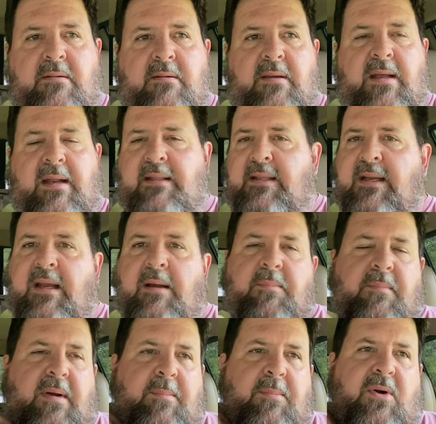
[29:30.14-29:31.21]
And I think I'm,
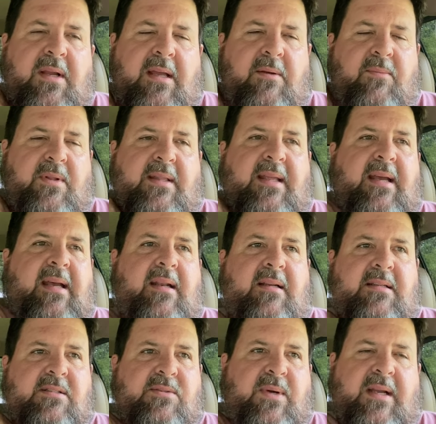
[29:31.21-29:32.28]
I'm going to end with that
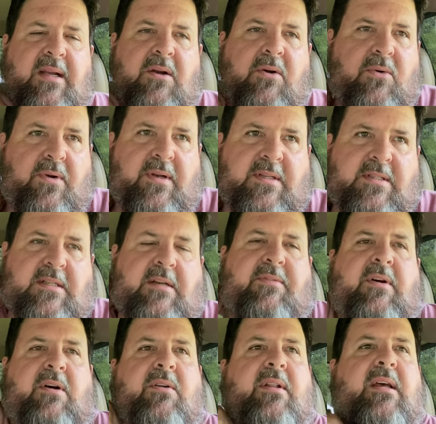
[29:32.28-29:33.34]
because we could go on this stuff
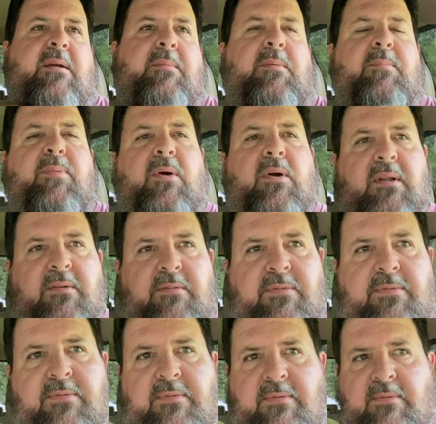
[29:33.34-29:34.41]
all day. But part of,
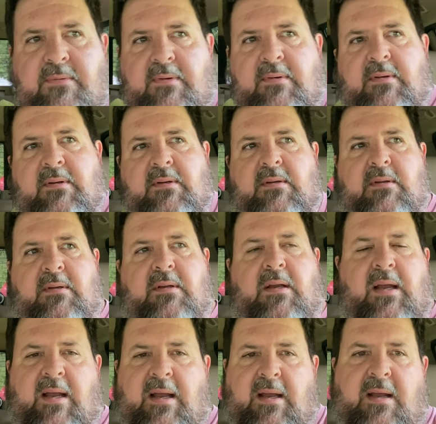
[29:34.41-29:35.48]

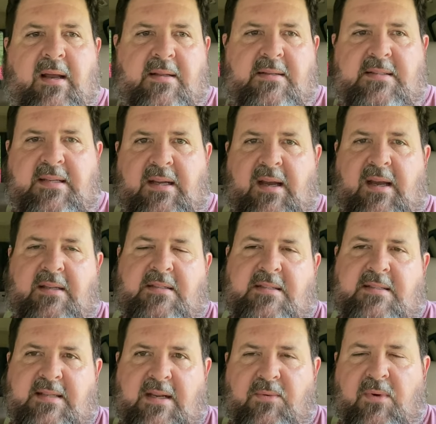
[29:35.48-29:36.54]
I, I'll, t- I'll
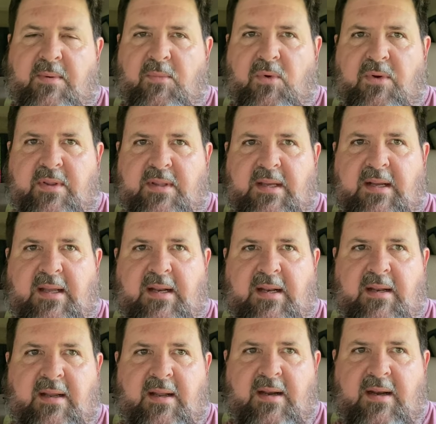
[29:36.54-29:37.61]
say one more thing and,
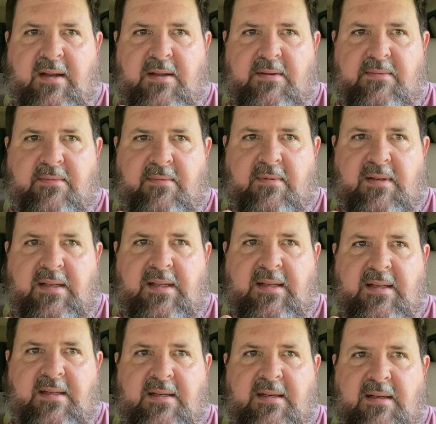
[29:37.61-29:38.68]
and I'll
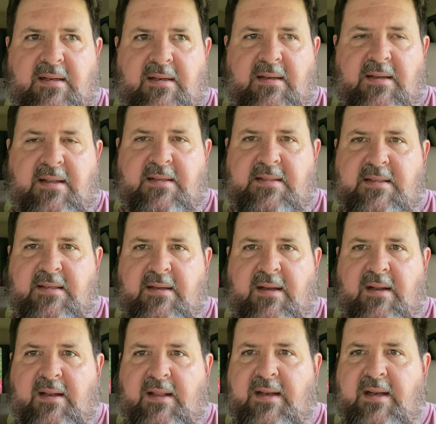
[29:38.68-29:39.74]
lead it into,
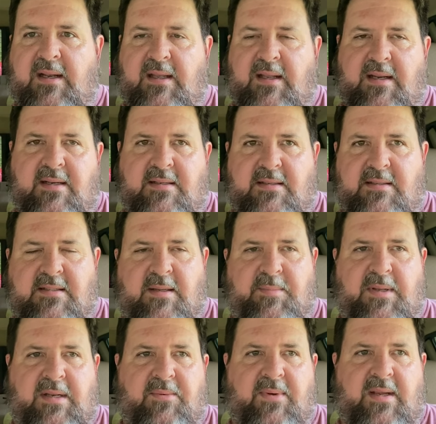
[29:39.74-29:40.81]
I'll let it lead into
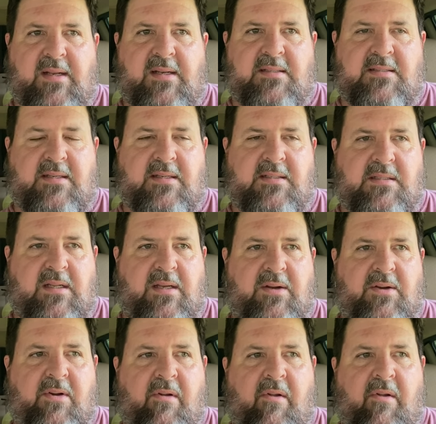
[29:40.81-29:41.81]
something that we can discuss later.